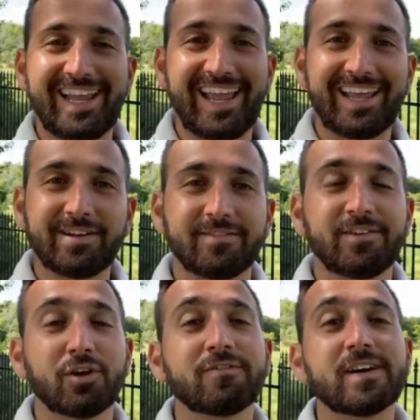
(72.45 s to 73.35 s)
And,
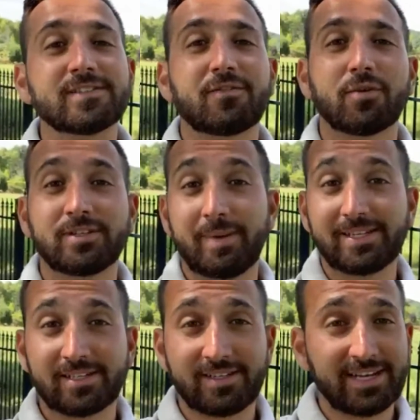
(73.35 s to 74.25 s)
fast forward to
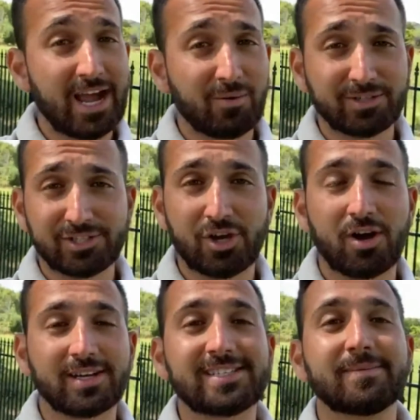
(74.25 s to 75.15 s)
basically now, which is
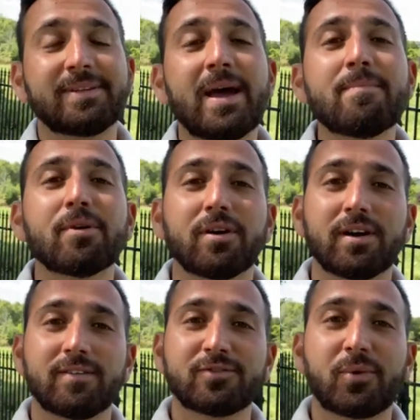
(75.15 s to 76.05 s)
August, September
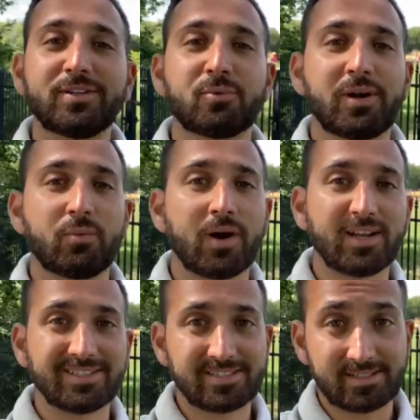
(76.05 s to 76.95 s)
of
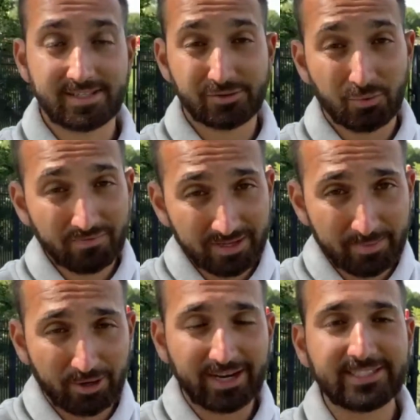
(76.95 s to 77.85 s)
2021, it's roughly
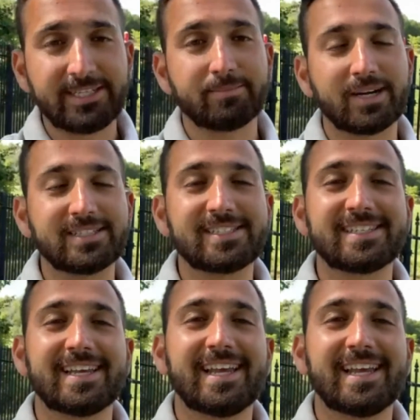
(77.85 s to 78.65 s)
about 18 months.